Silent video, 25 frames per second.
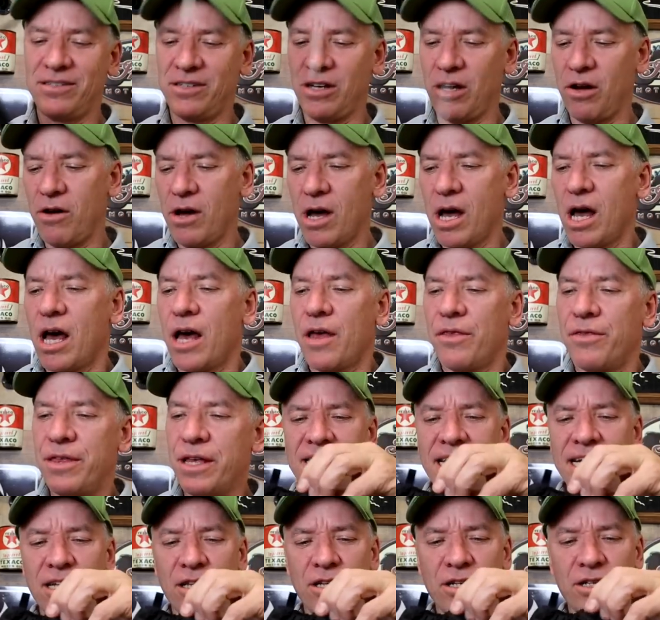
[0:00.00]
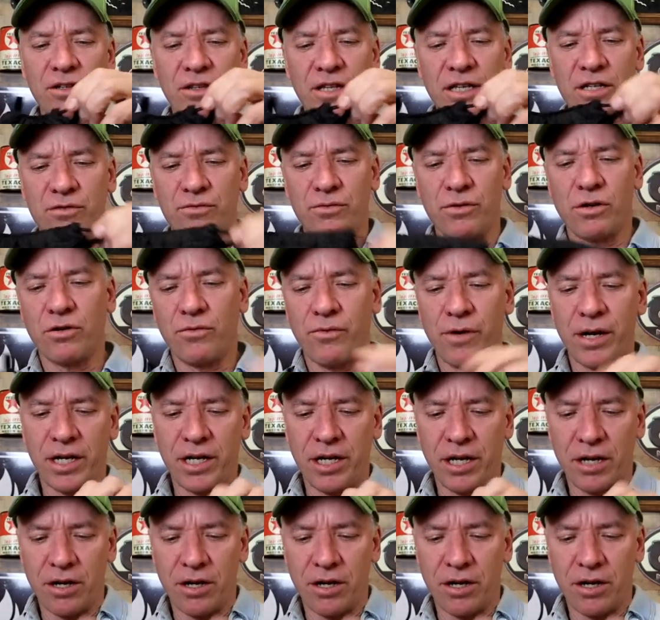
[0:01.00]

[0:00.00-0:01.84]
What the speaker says: So let's take a look at this real quick